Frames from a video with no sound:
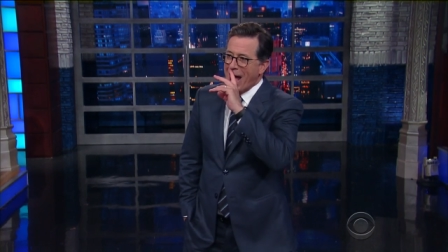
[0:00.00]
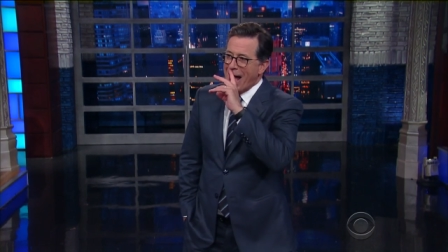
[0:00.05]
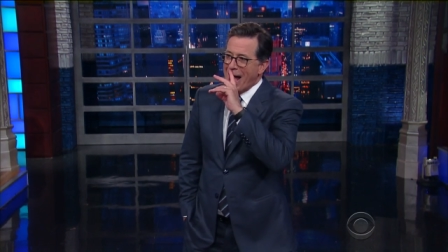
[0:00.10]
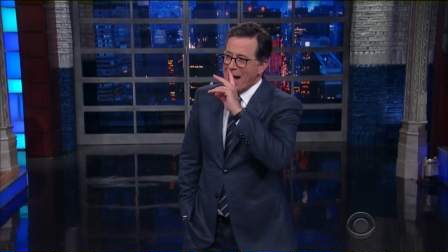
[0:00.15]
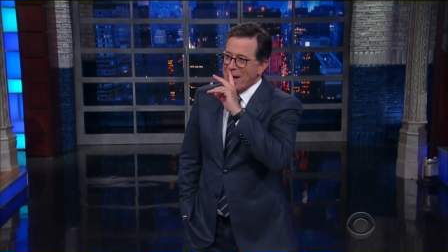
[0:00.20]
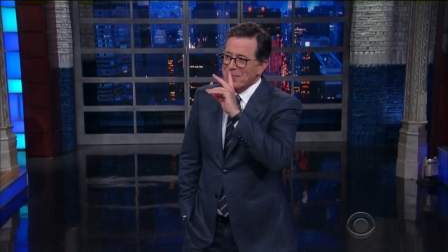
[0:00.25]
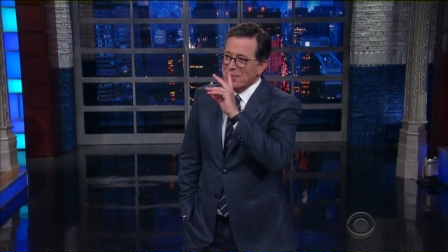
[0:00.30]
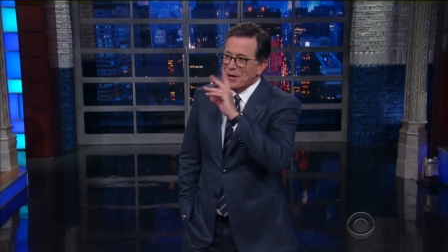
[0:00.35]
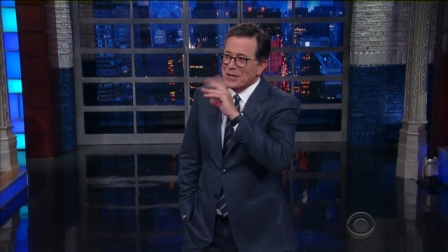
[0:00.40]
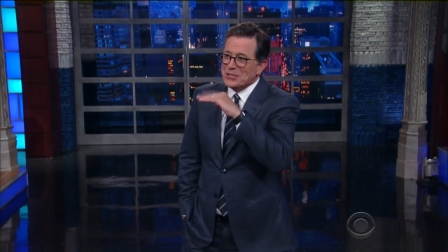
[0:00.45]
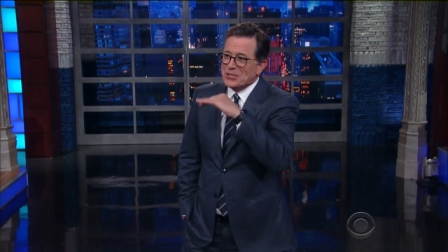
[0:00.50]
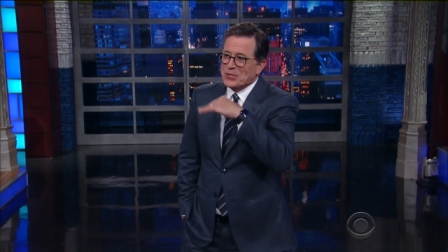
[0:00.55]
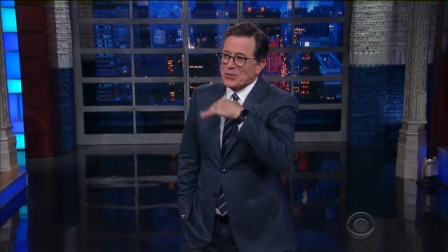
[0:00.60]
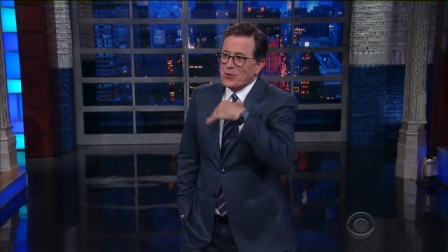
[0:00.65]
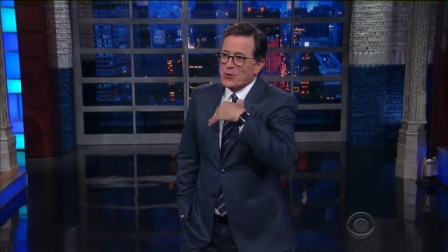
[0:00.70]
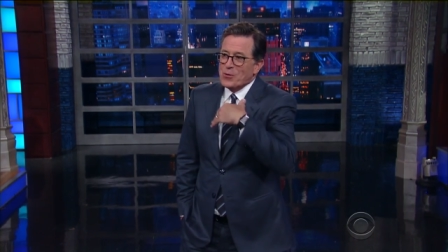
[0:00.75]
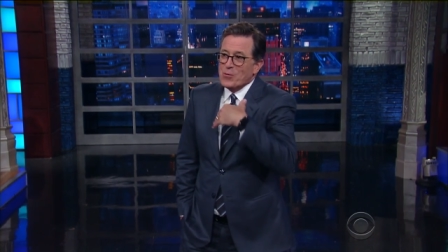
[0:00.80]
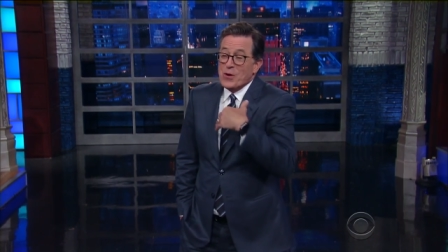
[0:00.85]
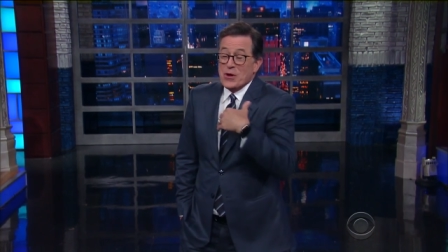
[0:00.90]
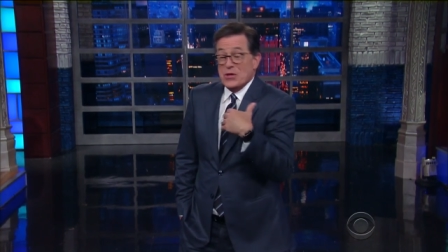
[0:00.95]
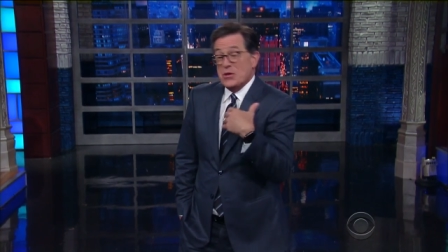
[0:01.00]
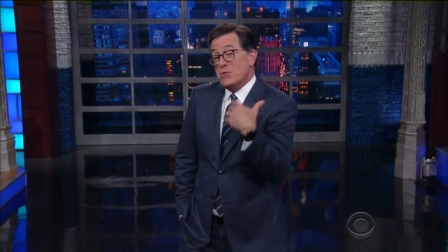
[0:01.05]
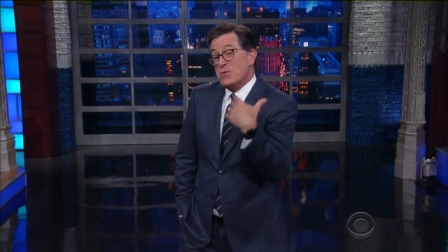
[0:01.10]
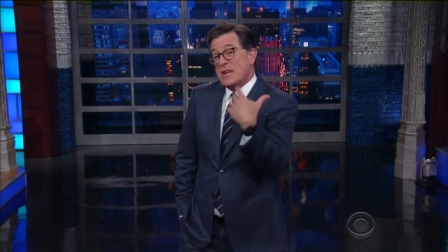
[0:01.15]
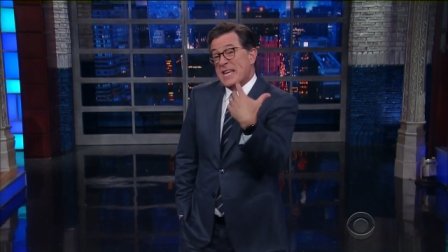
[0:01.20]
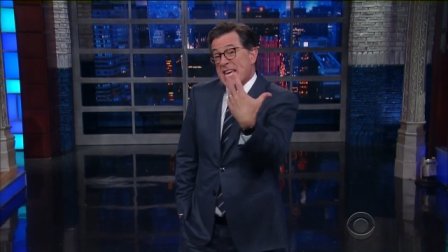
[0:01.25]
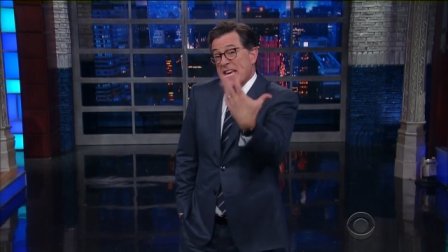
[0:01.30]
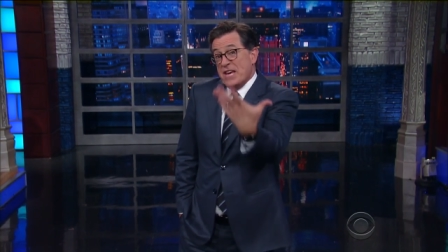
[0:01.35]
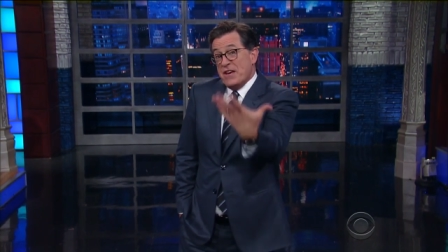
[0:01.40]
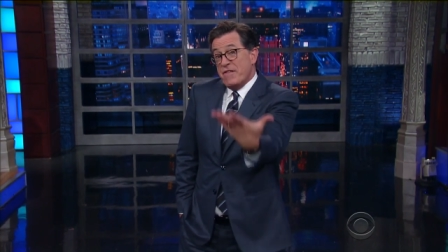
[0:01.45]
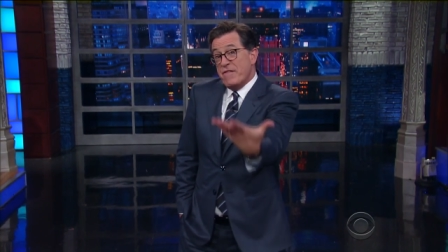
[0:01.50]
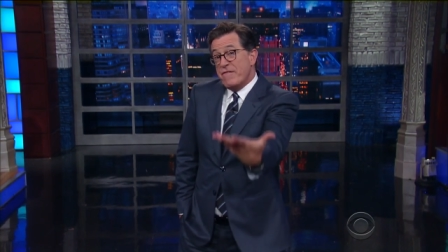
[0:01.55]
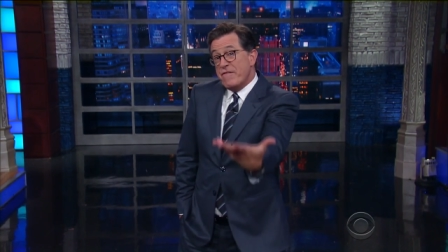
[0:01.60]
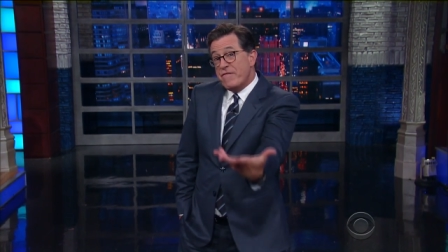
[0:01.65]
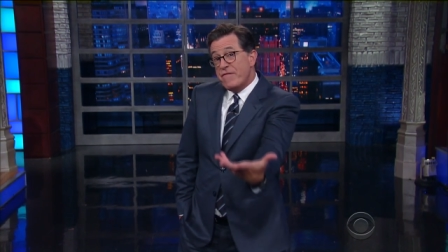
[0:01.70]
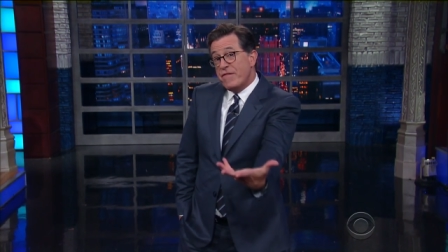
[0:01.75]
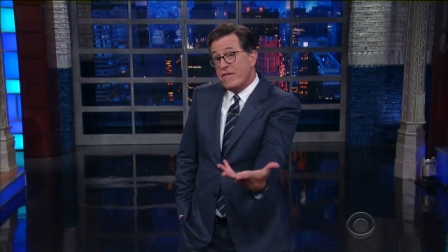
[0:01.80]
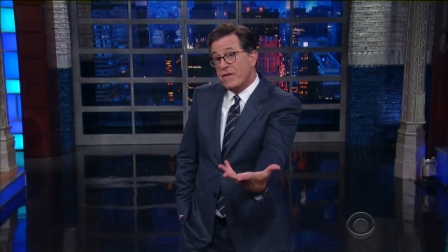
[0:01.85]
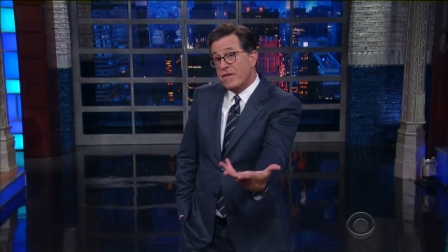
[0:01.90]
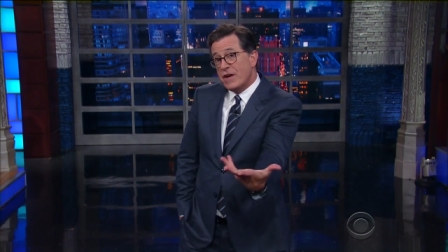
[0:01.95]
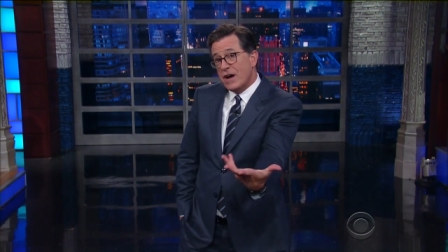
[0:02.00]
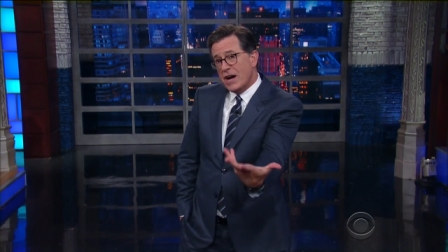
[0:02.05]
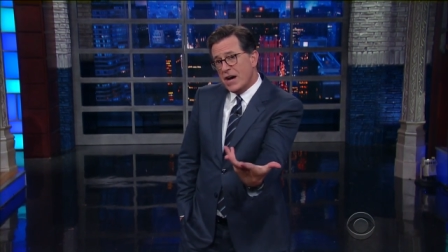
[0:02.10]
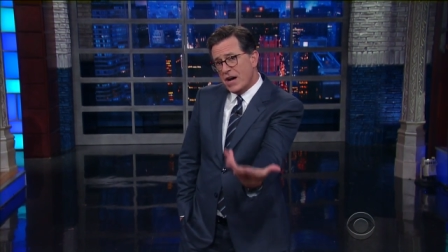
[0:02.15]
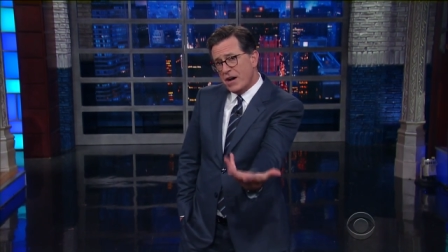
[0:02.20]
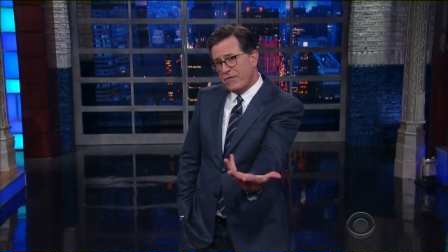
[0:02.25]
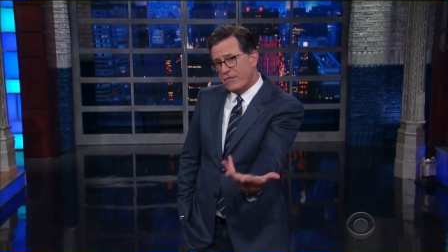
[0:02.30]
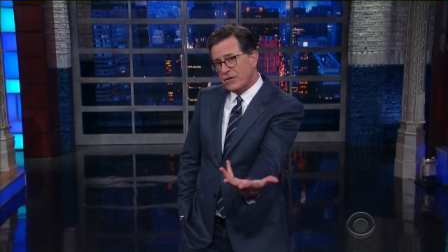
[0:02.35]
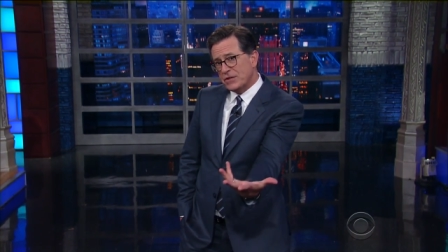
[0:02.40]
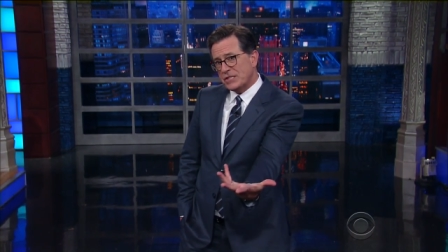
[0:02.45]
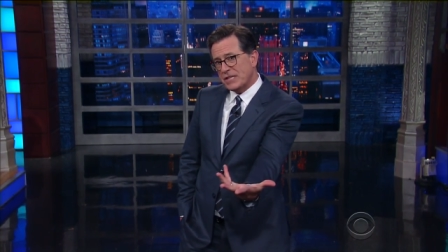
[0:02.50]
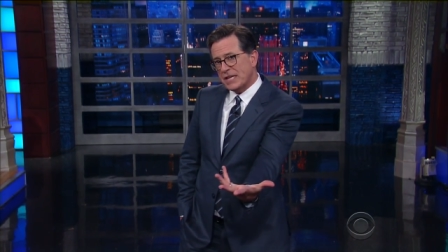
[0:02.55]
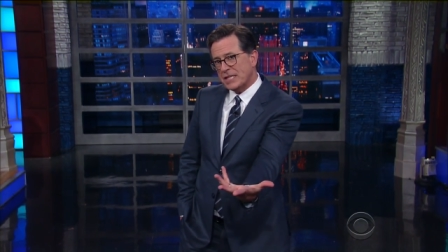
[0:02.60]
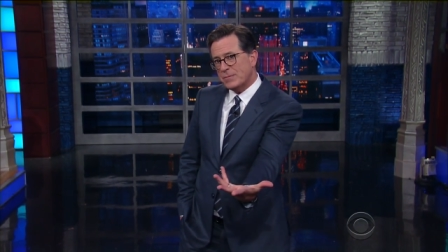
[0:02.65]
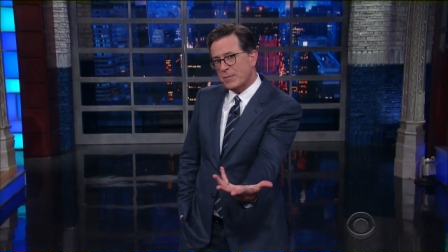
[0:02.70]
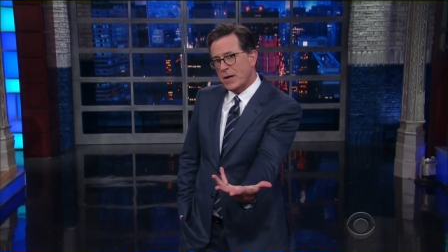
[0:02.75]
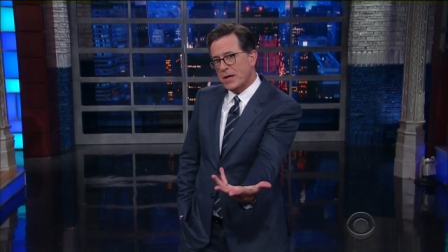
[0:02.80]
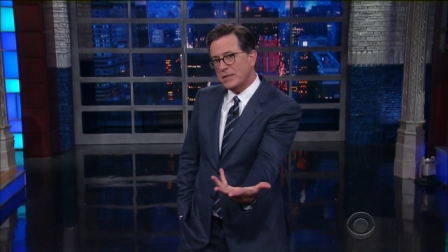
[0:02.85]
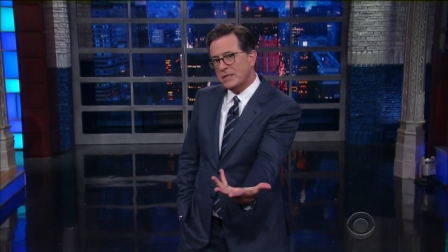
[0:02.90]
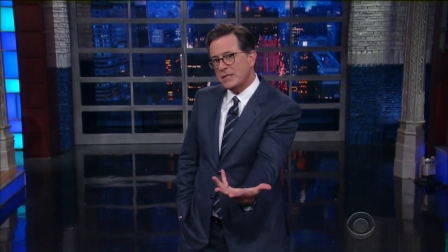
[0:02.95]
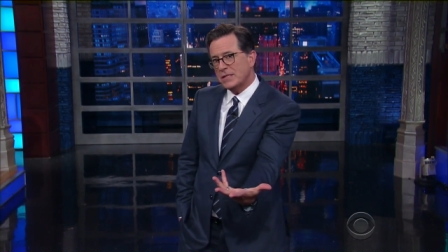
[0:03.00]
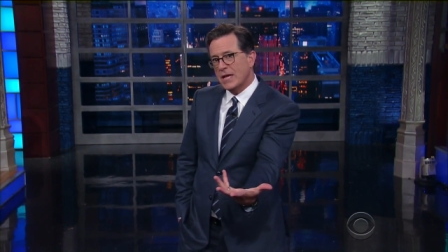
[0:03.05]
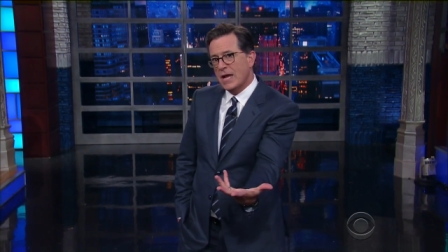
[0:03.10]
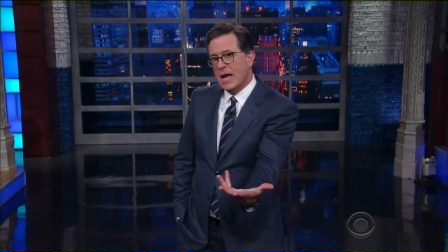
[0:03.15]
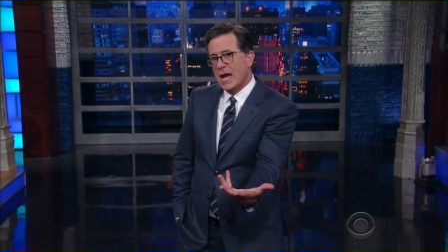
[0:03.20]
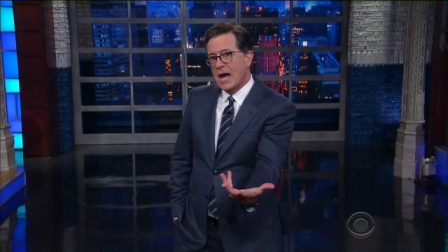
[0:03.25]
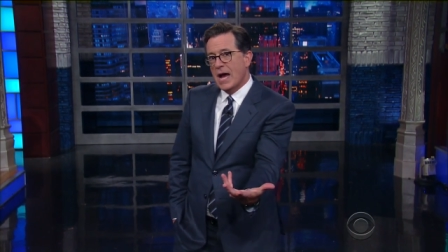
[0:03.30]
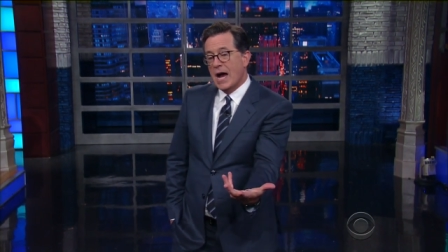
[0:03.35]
I'm not sure what you give... Uh, for six months.